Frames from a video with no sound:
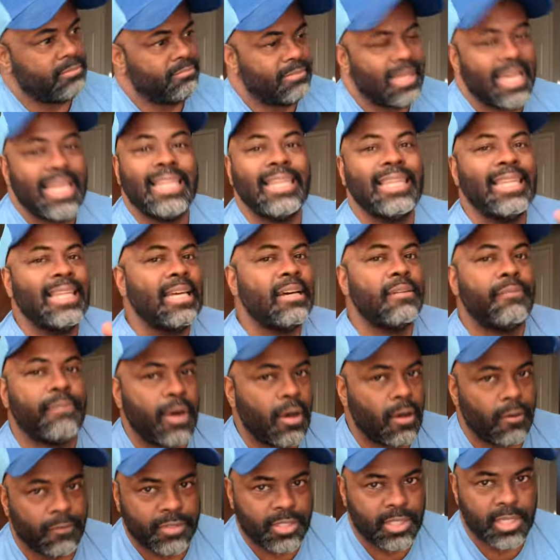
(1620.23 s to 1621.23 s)
they live
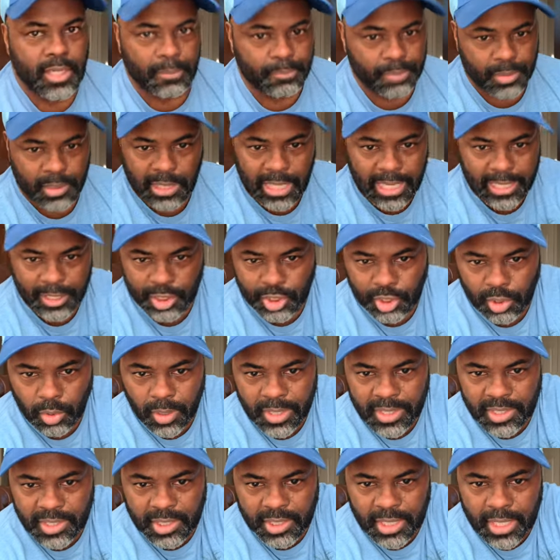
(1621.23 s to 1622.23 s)
off tips, like
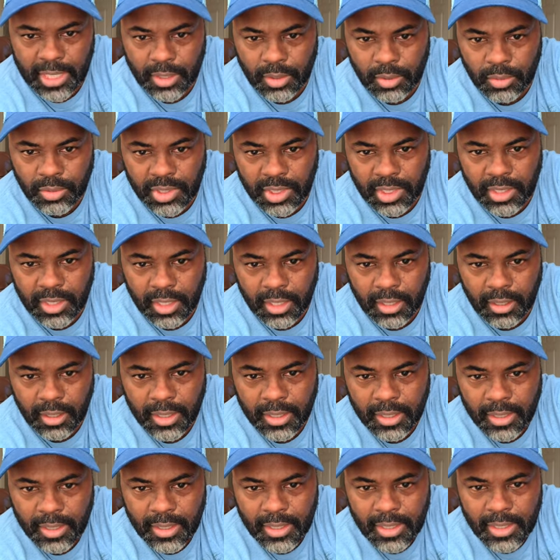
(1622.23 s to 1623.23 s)
Joy said, who's in here.
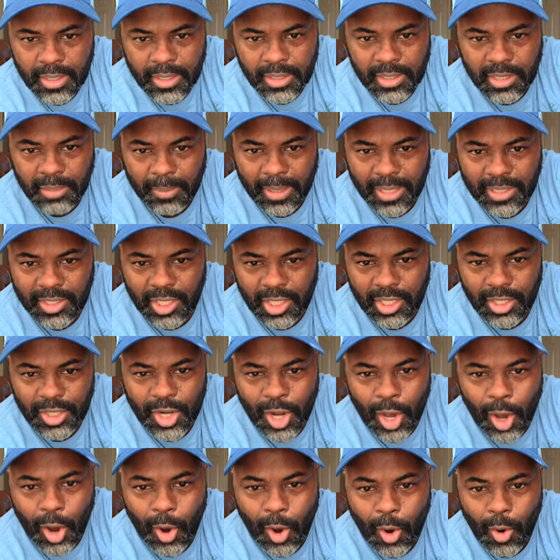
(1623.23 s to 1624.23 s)
Somebody said,
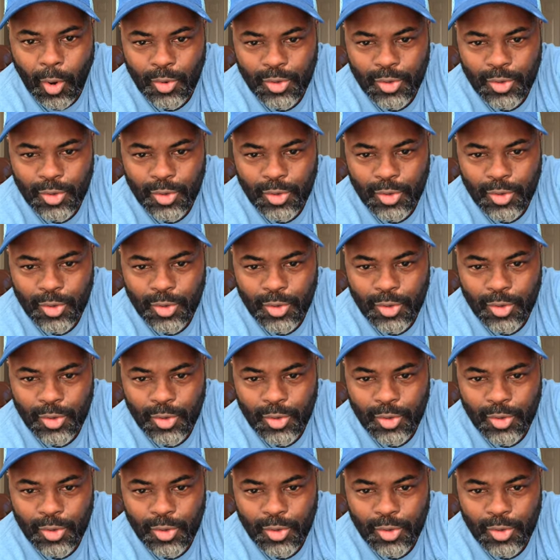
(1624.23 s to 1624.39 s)
no,